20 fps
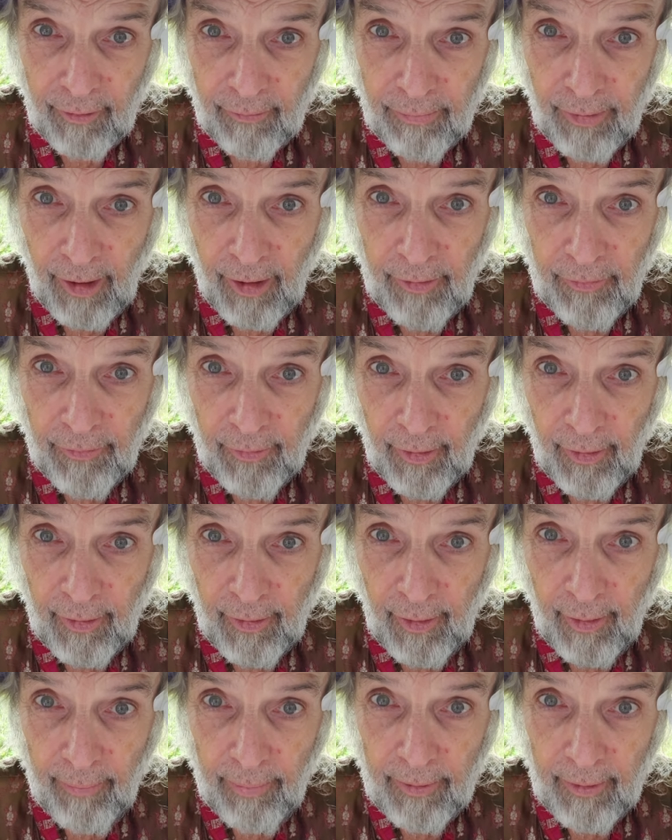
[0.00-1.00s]
about the
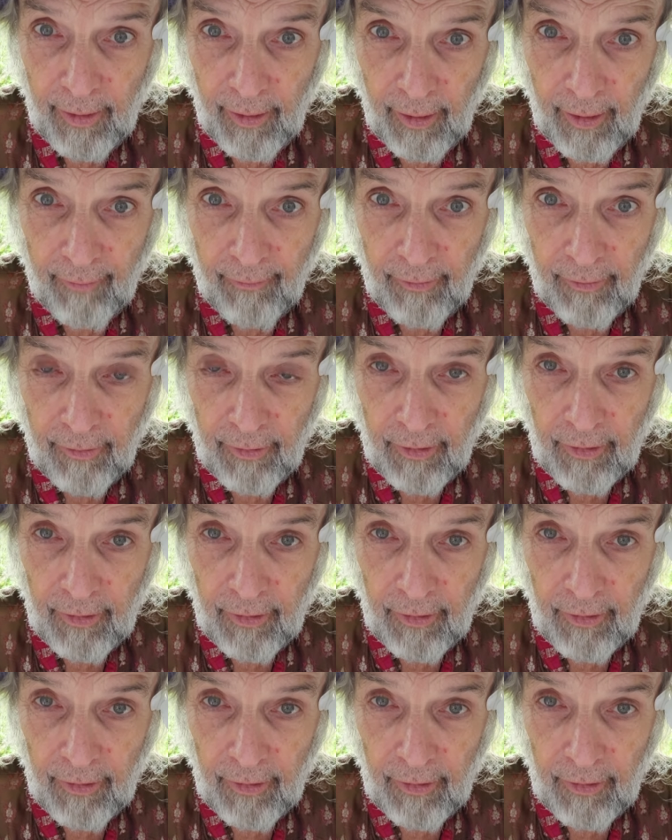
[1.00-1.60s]
Hippie Haven.